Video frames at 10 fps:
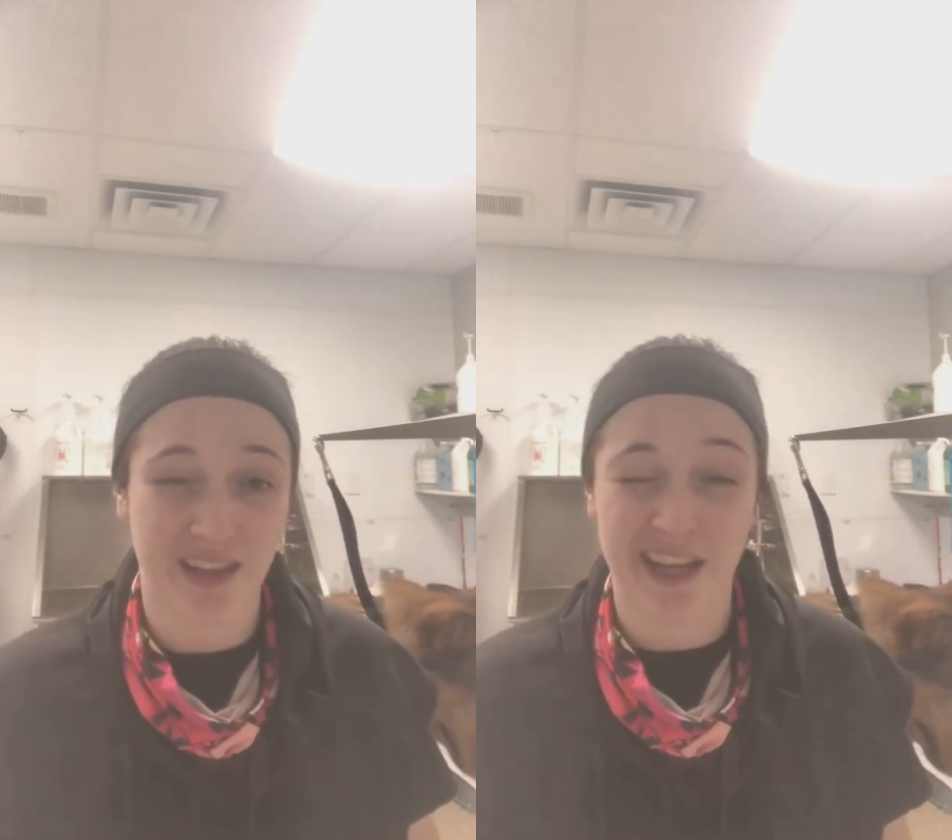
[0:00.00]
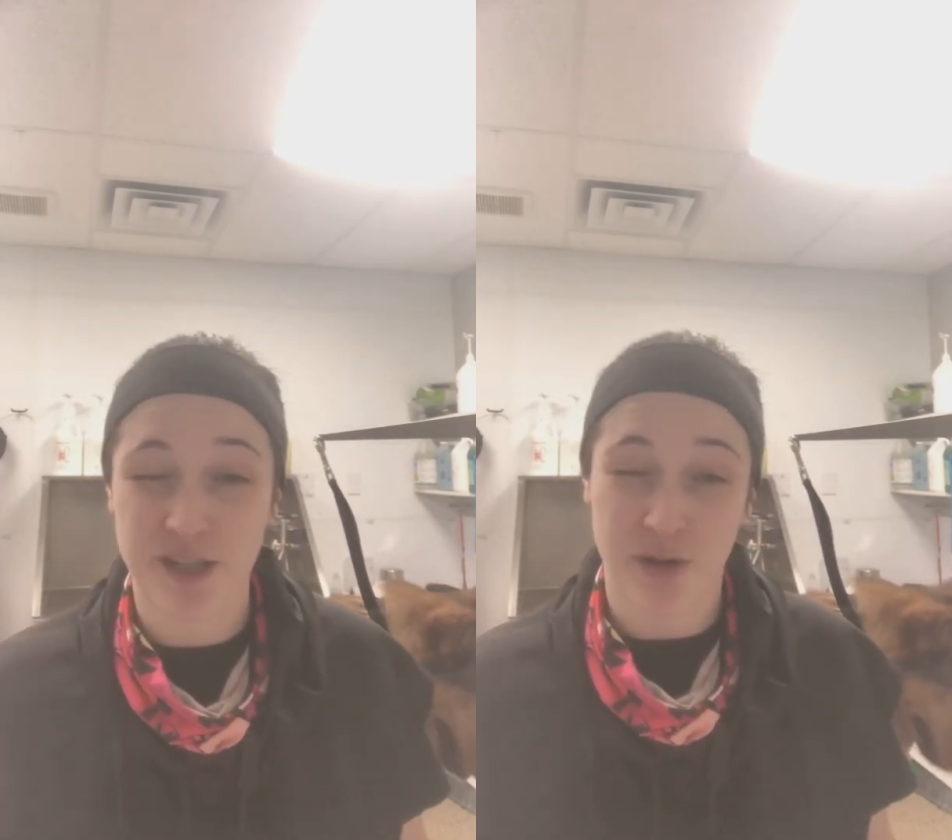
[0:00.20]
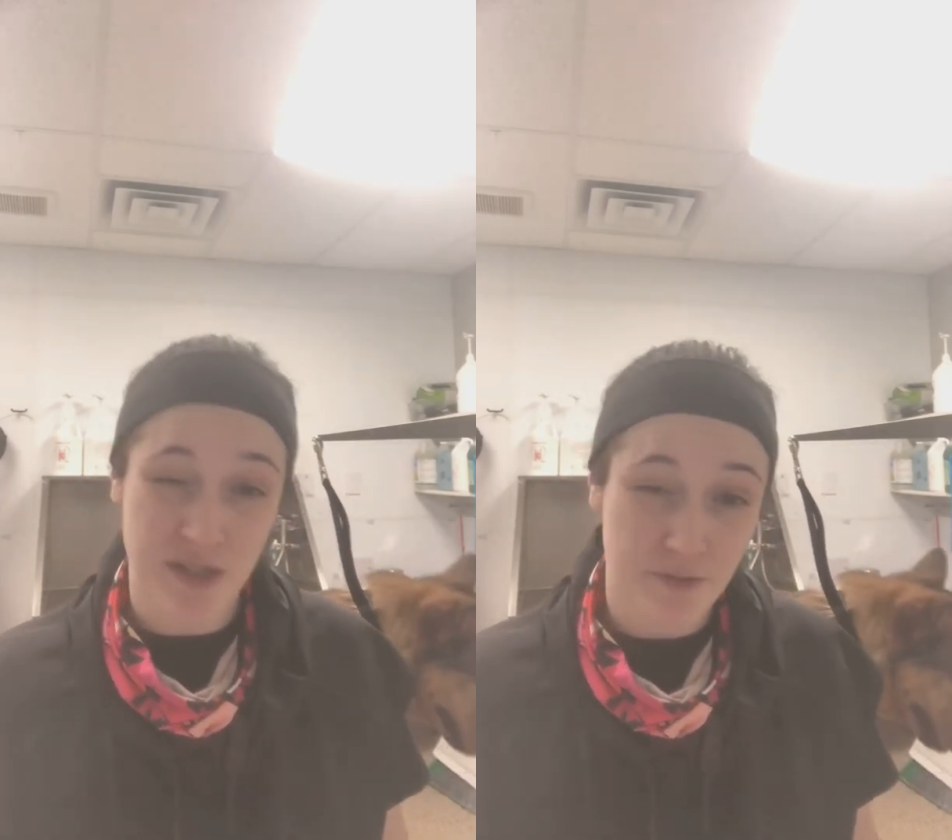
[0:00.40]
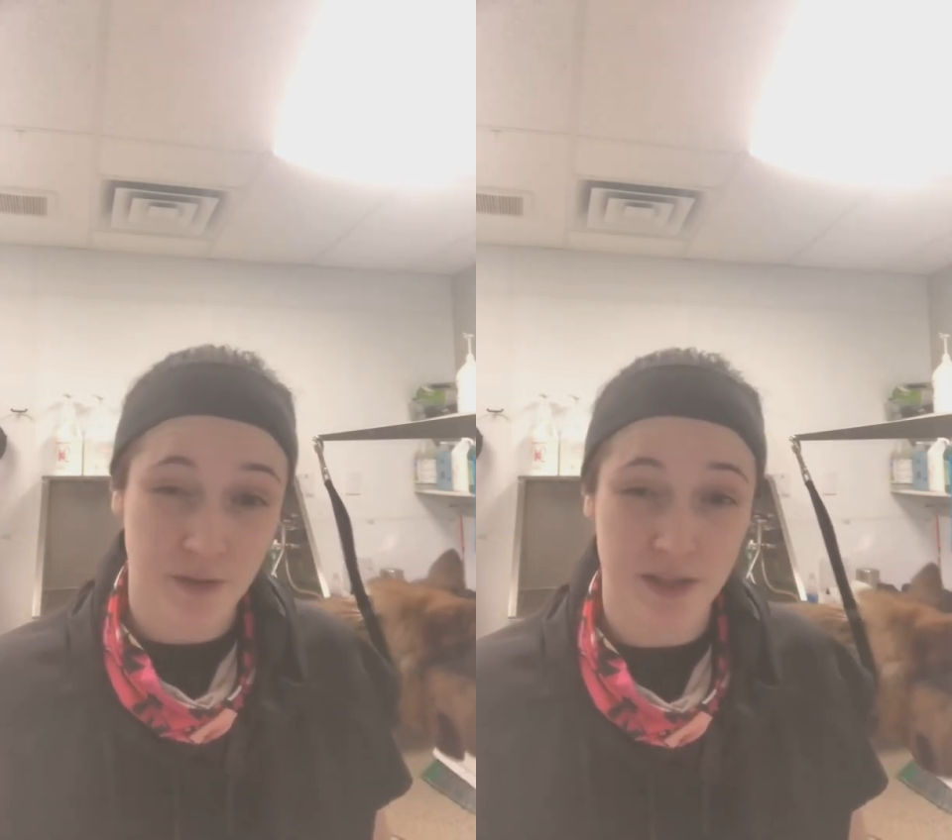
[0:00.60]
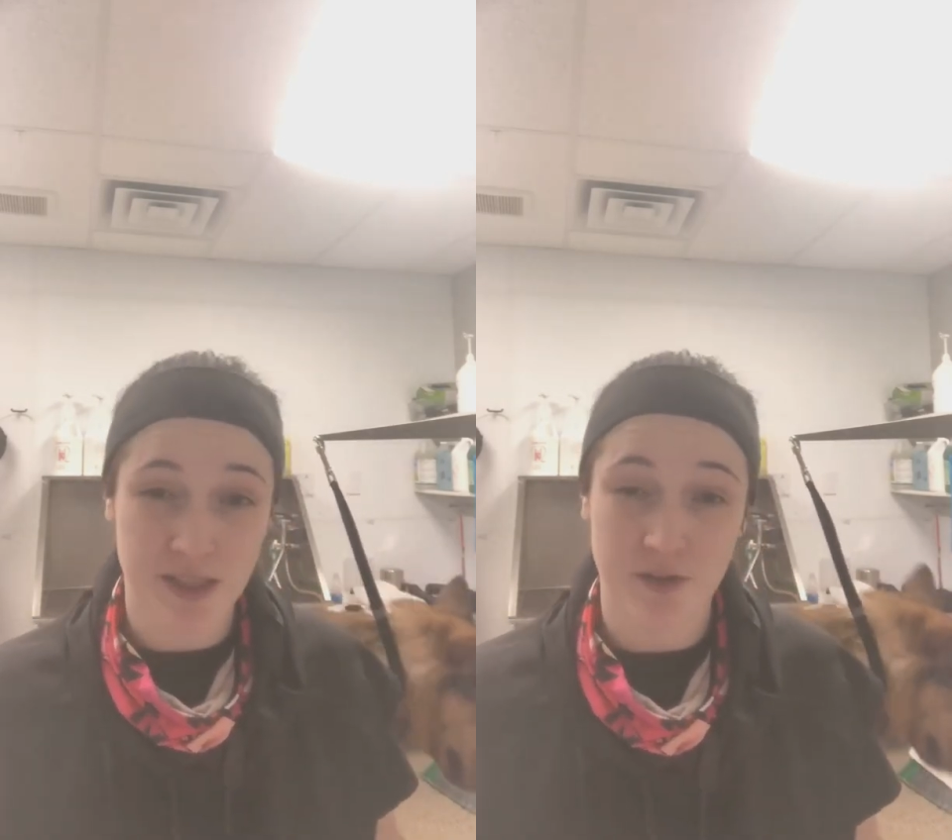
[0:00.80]
the less stressful
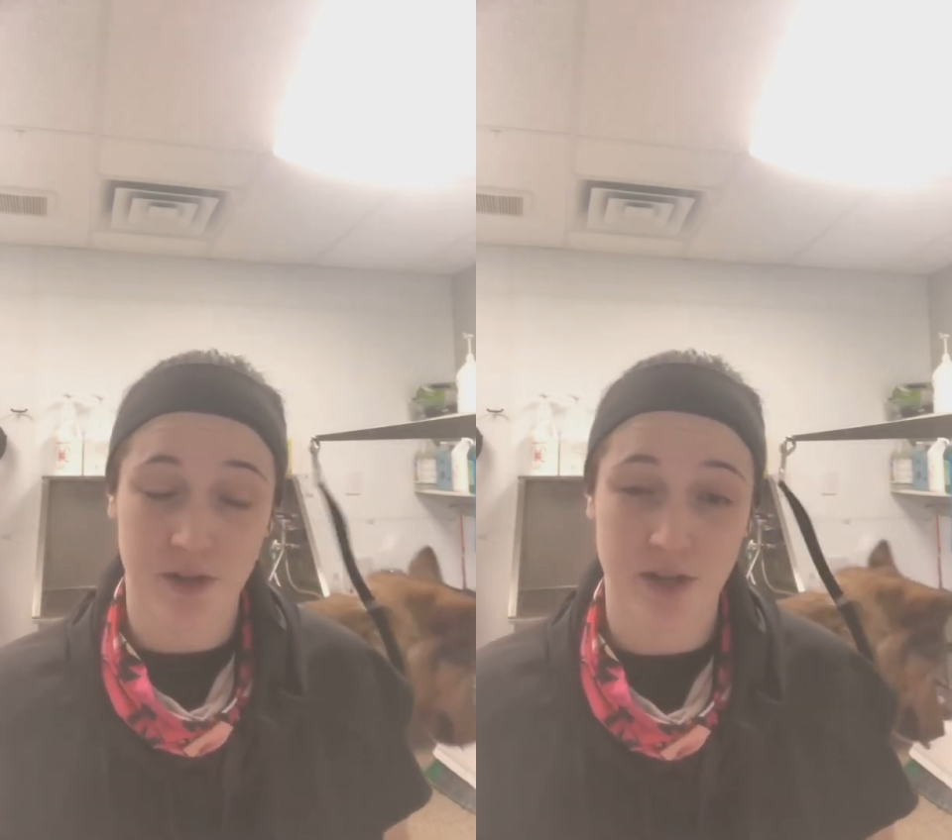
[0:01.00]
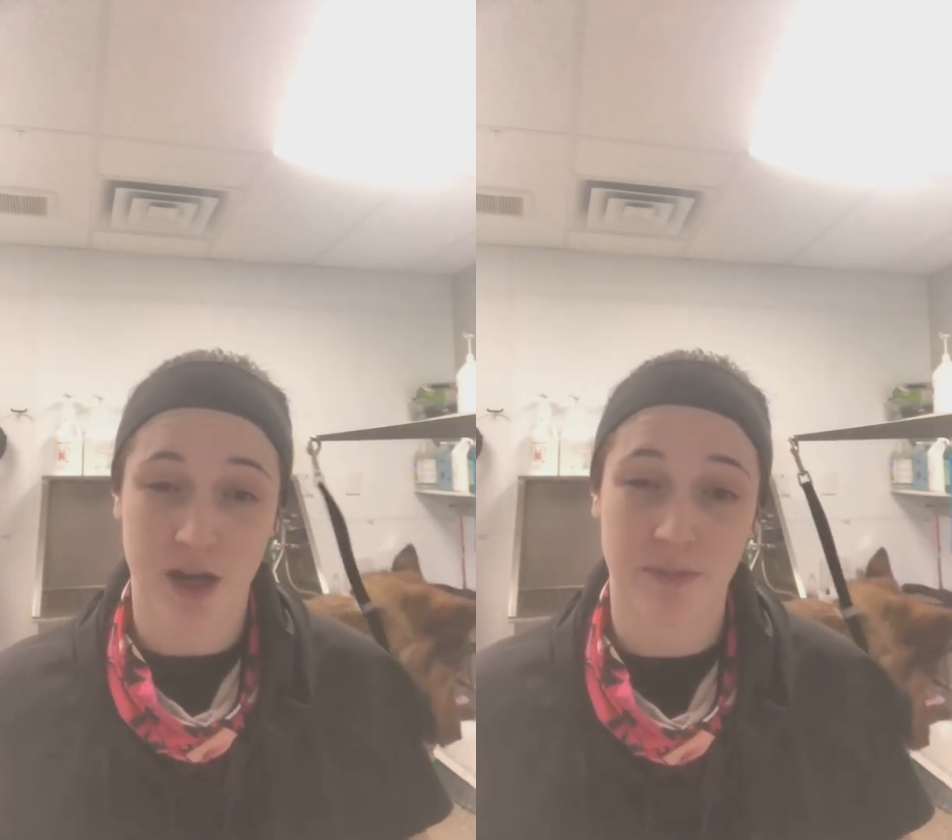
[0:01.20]
it is for your dog,